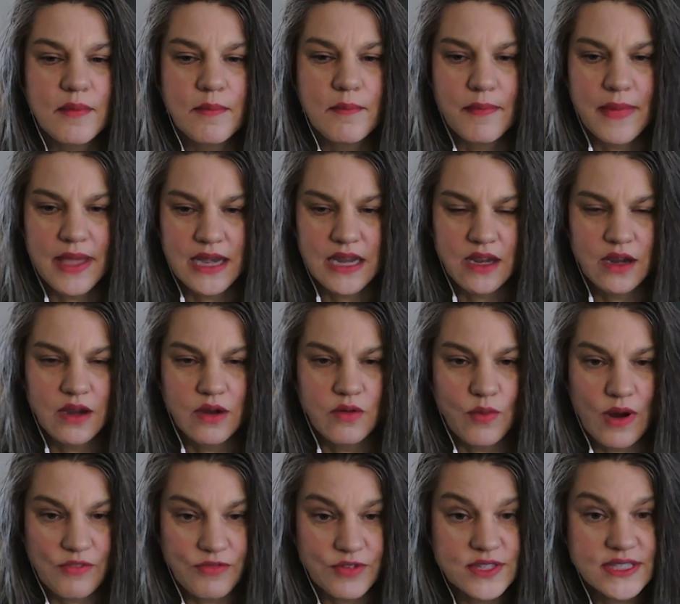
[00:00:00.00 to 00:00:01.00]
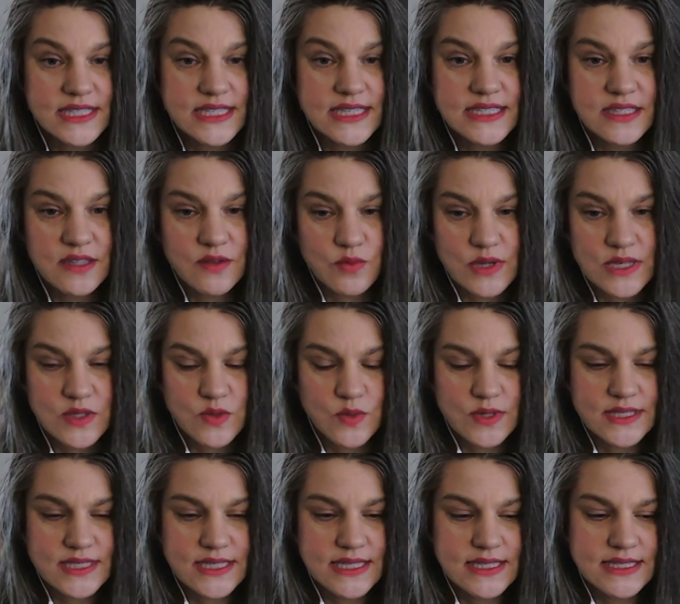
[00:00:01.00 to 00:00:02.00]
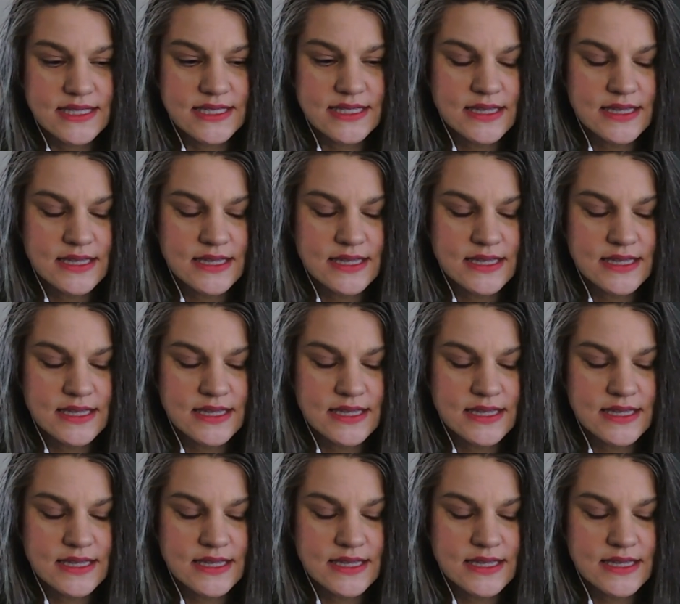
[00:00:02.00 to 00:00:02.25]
money references and resources.